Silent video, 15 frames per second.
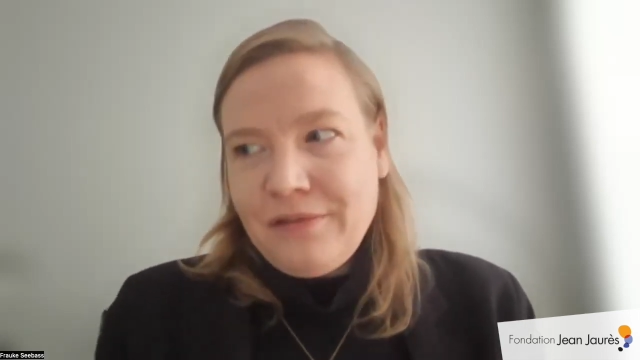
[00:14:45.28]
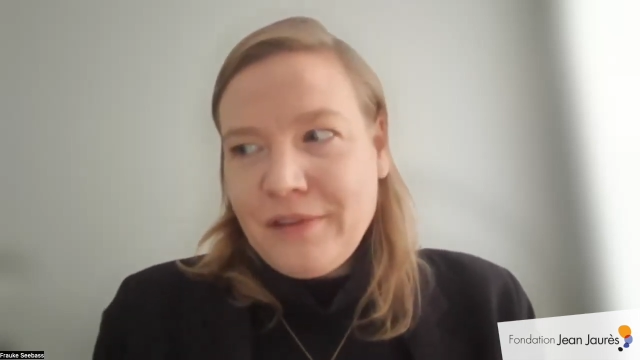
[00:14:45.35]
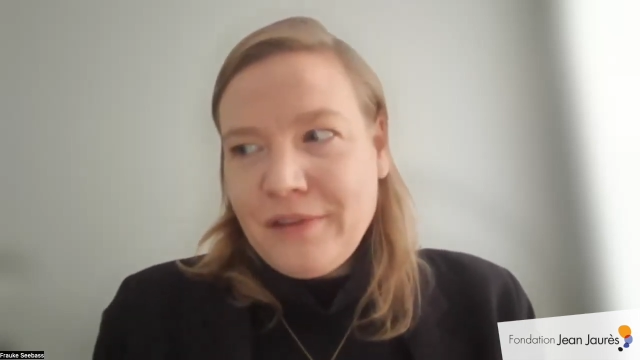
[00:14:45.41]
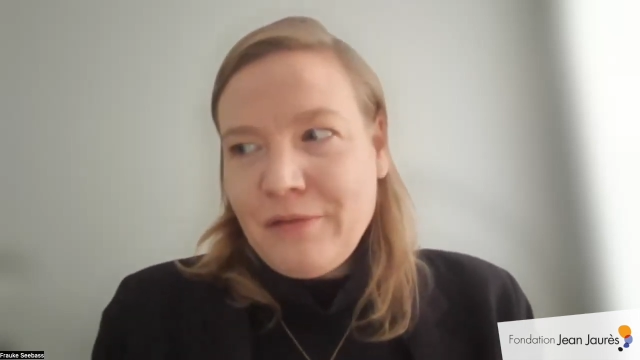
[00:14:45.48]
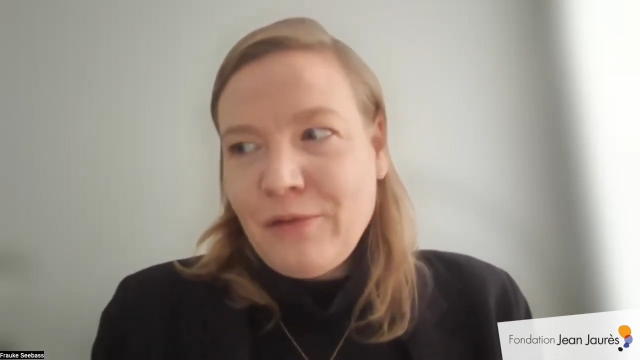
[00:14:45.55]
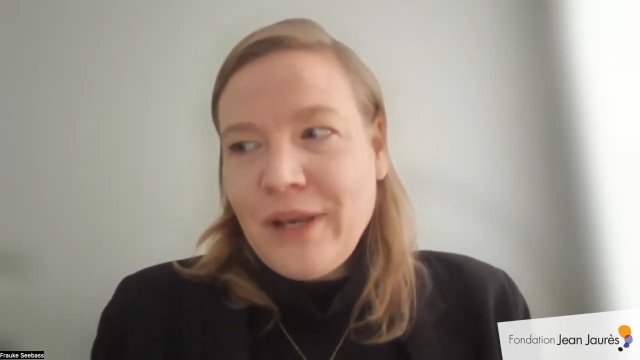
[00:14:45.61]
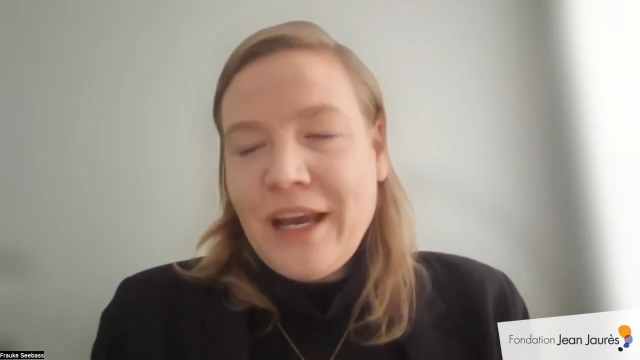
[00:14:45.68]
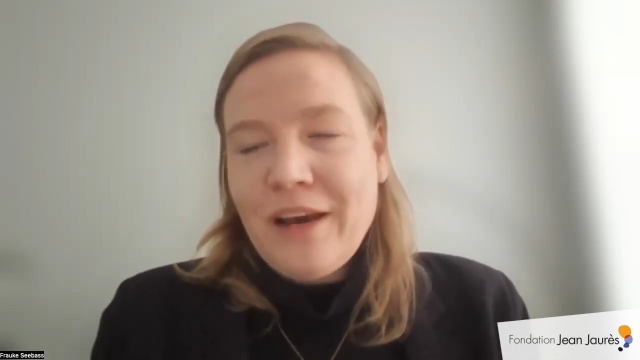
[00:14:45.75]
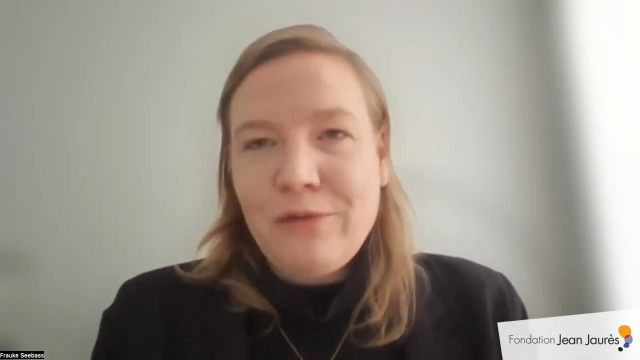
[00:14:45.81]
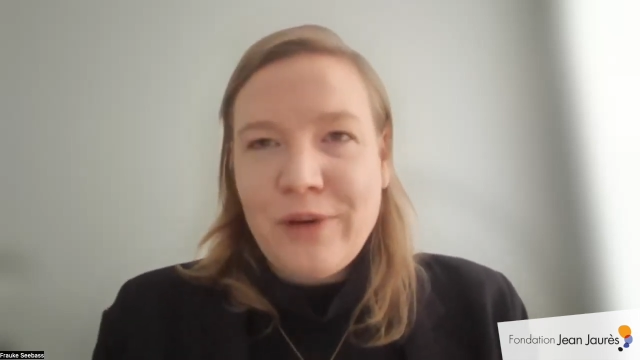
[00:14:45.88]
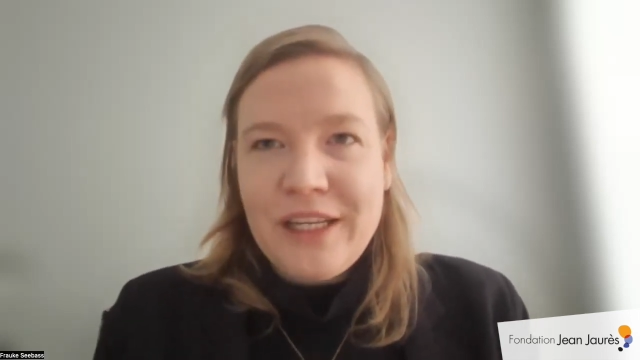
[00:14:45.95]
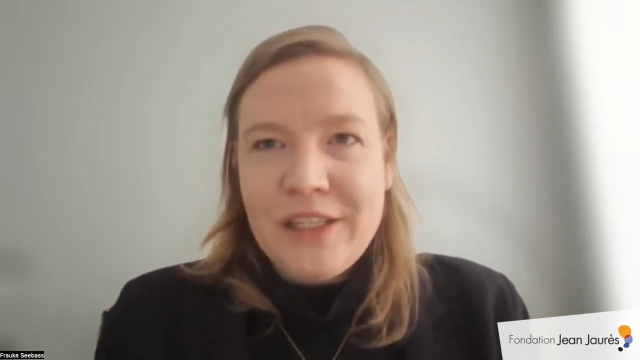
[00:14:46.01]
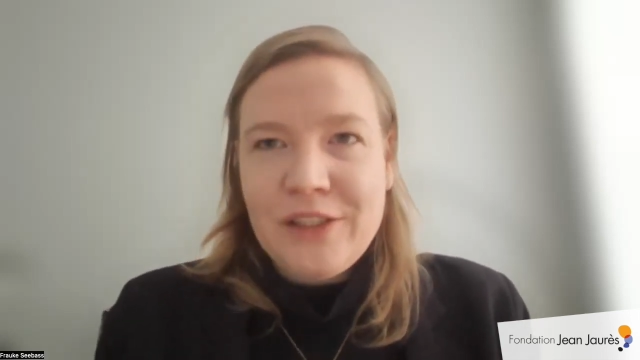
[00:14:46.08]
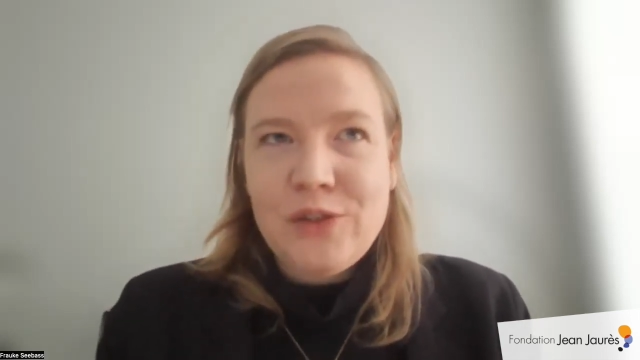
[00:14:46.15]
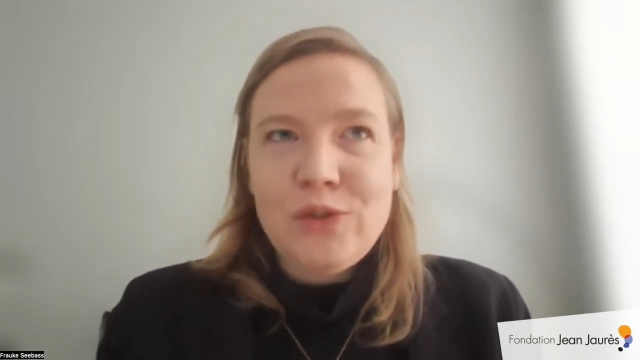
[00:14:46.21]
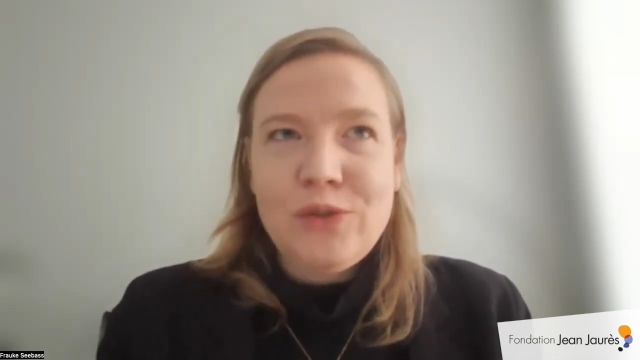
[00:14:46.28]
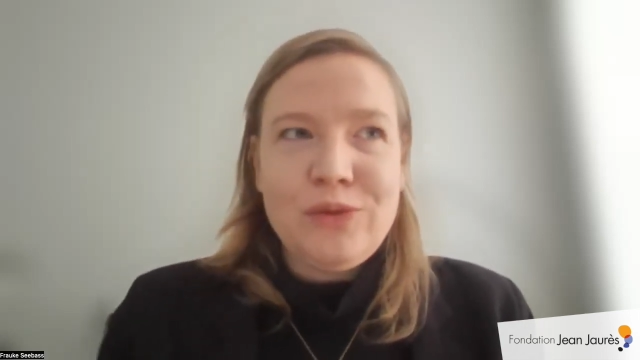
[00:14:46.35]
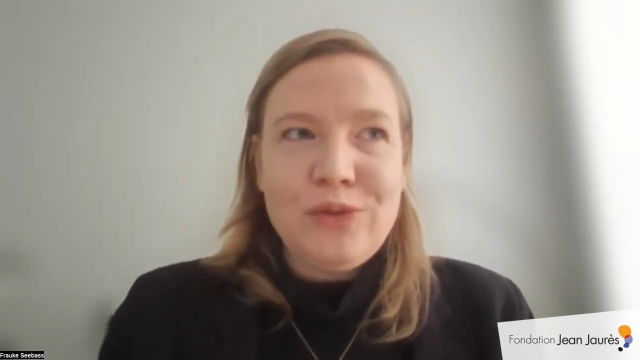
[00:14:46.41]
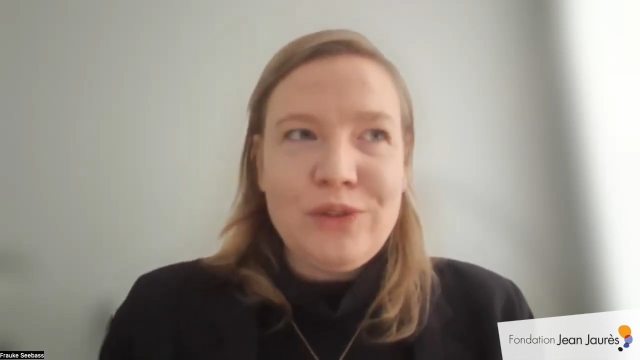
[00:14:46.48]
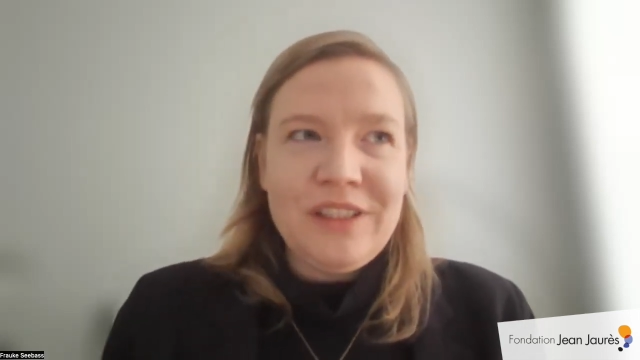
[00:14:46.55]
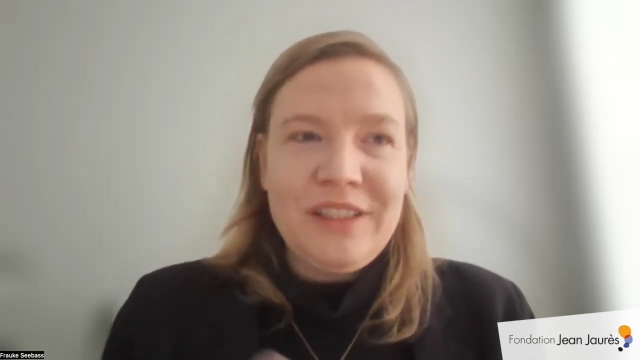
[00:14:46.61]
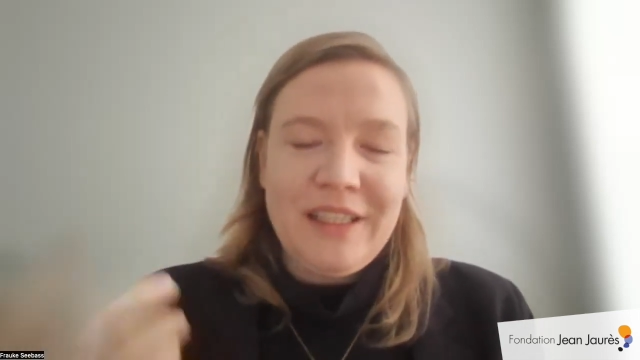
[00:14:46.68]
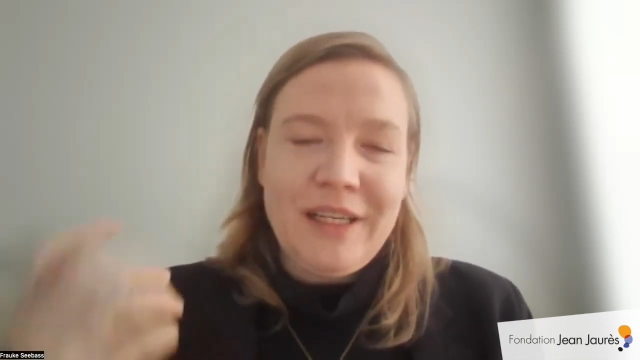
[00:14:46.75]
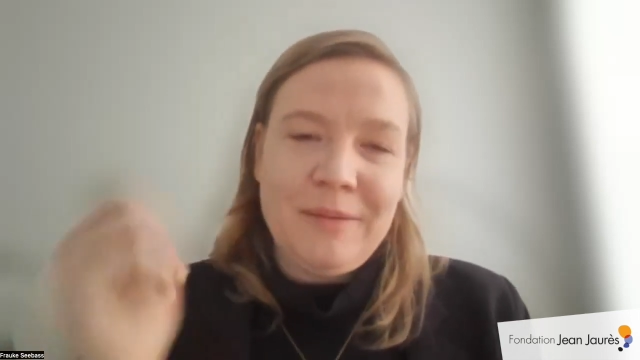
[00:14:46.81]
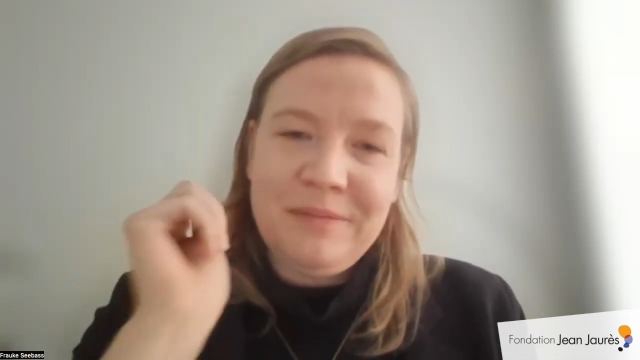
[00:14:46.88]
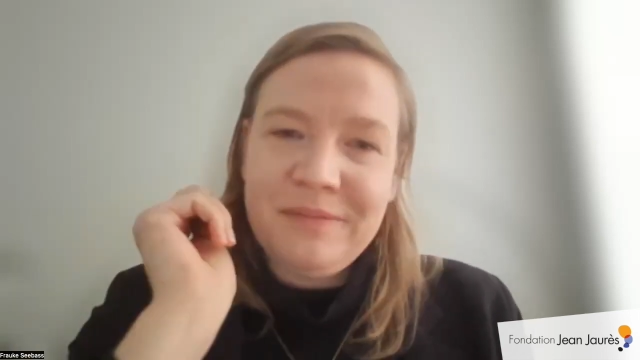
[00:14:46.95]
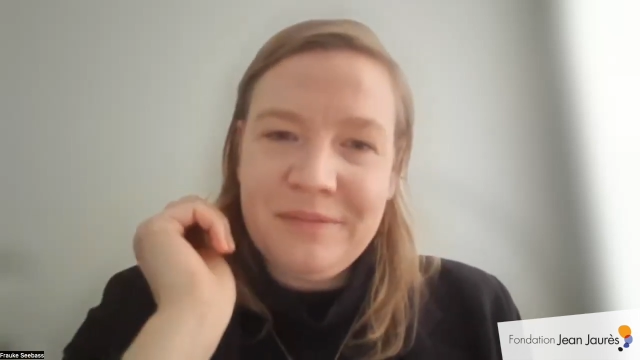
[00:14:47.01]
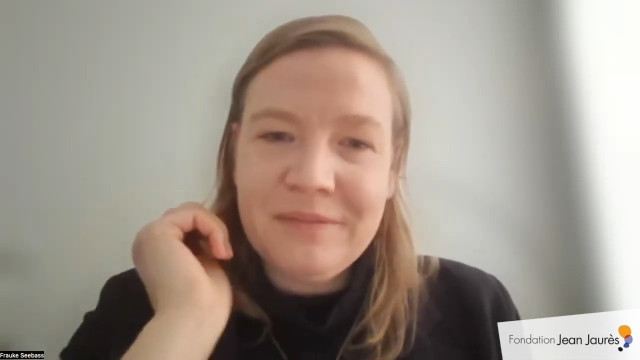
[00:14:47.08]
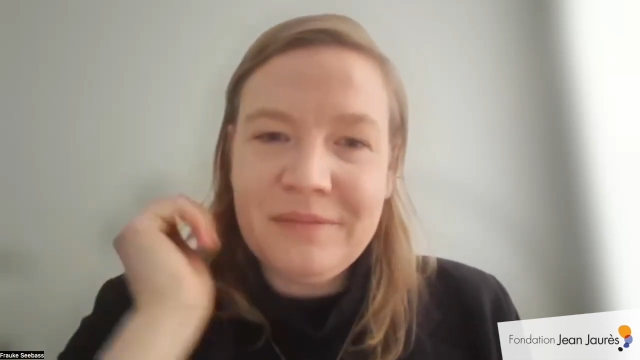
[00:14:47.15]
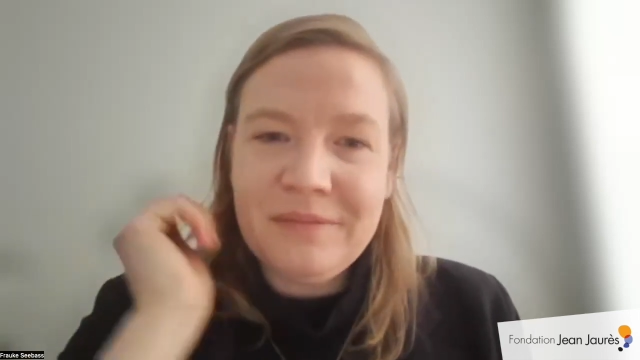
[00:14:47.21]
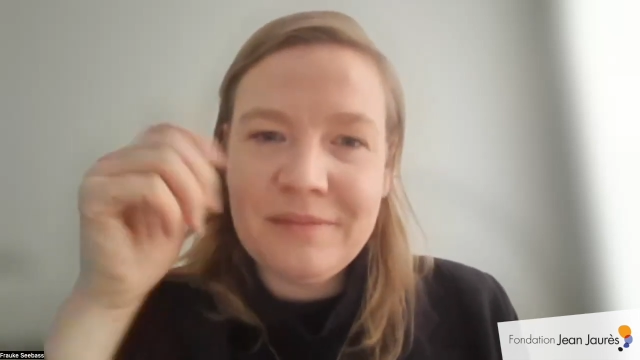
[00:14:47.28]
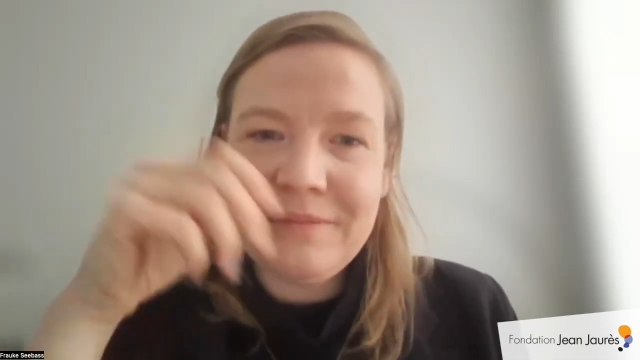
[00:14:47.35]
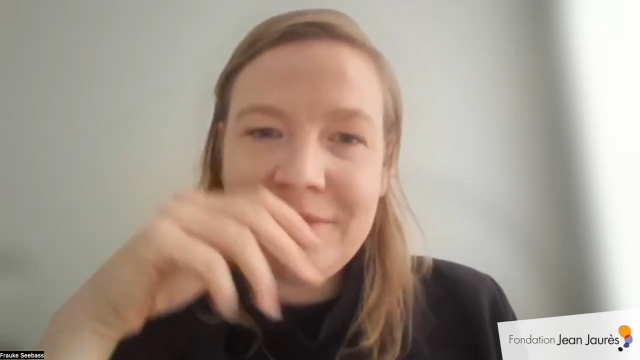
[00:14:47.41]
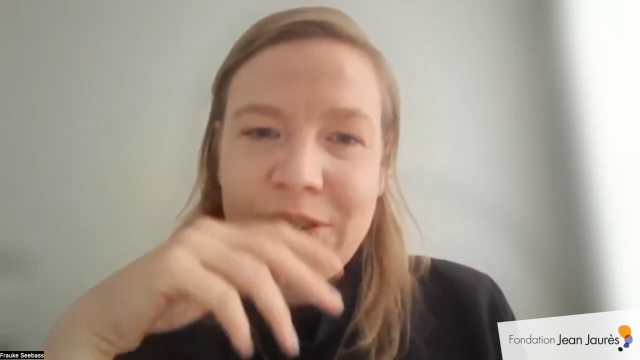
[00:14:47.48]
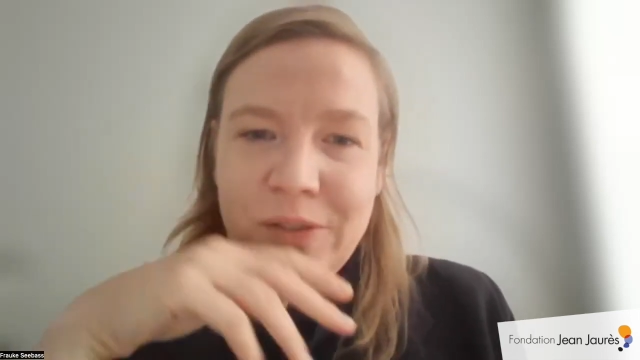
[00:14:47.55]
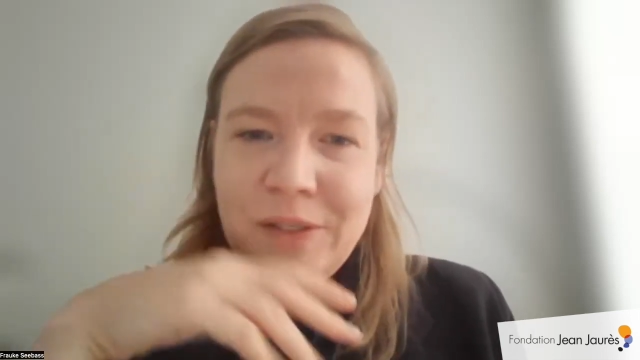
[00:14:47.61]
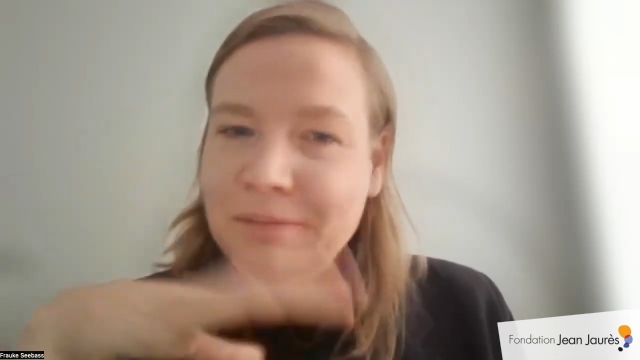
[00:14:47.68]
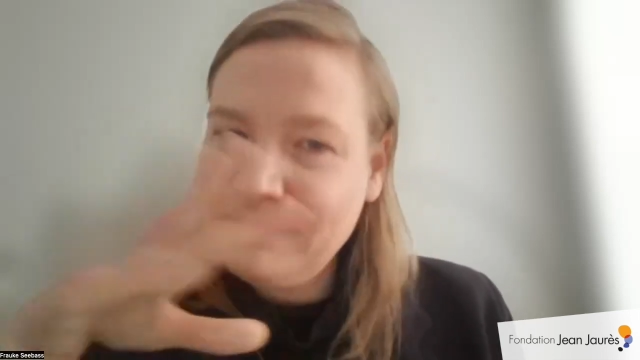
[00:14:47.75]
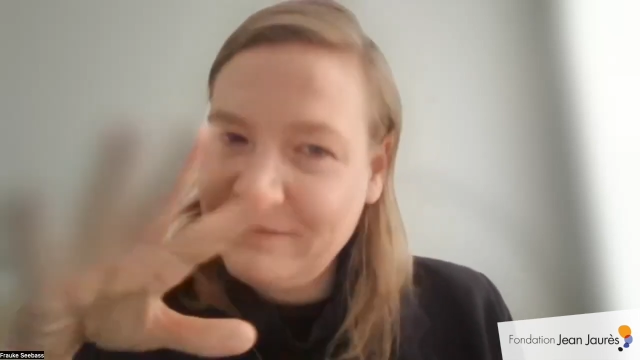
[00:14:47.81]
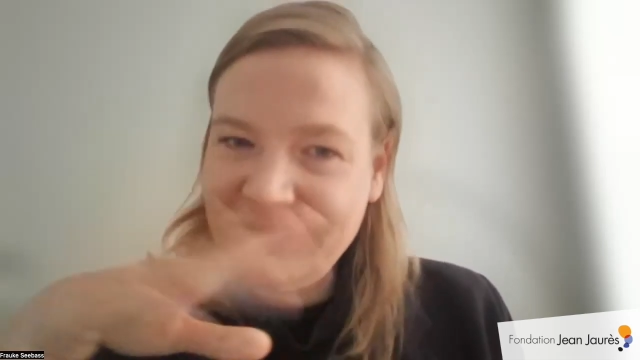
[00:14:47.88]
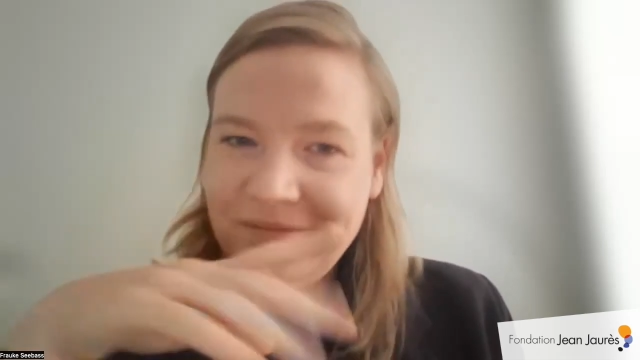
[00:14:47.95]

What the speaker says: If we have ways to... Sorry.